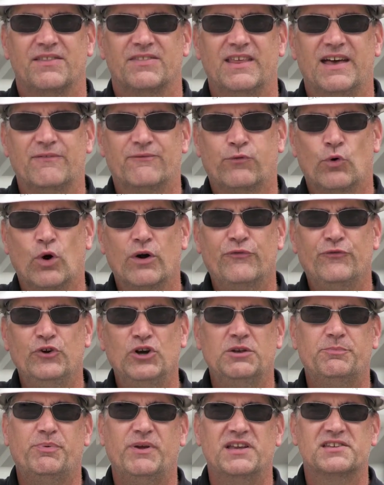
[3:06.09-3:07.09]
That
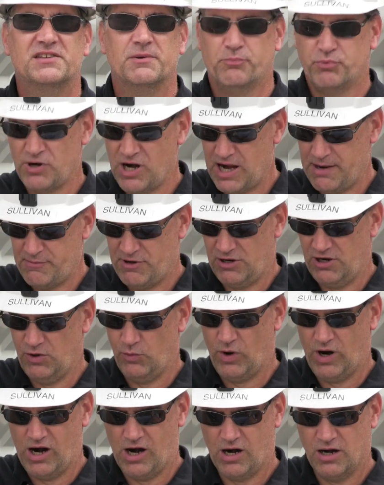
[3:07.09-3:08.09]
4-foot piece of primary
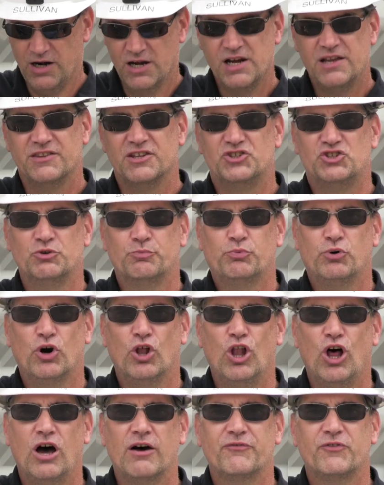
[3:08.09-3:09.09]
wire that you
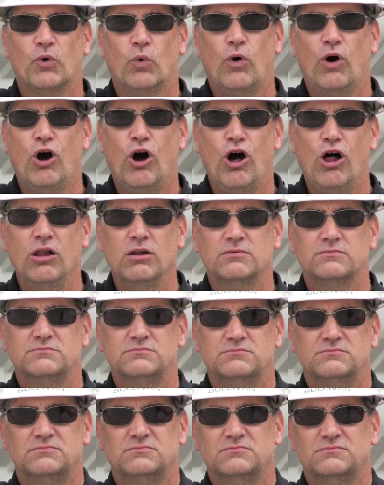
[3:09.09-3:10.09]
pull off the wall,
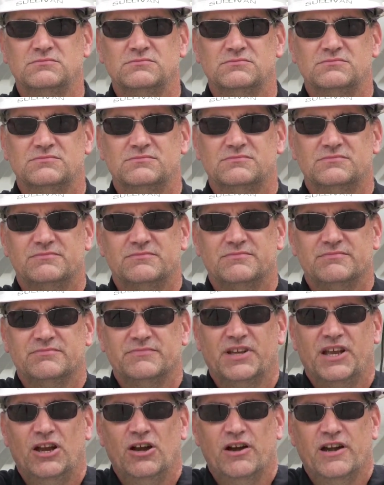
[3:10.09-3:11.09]

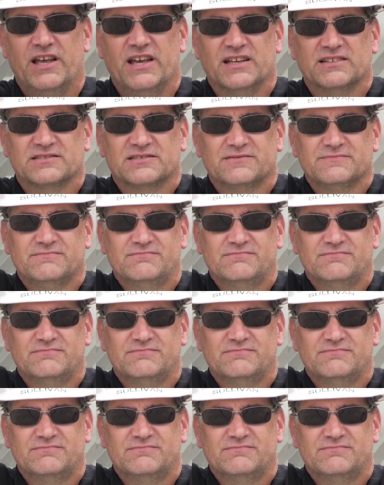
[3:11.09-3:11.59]
here it is.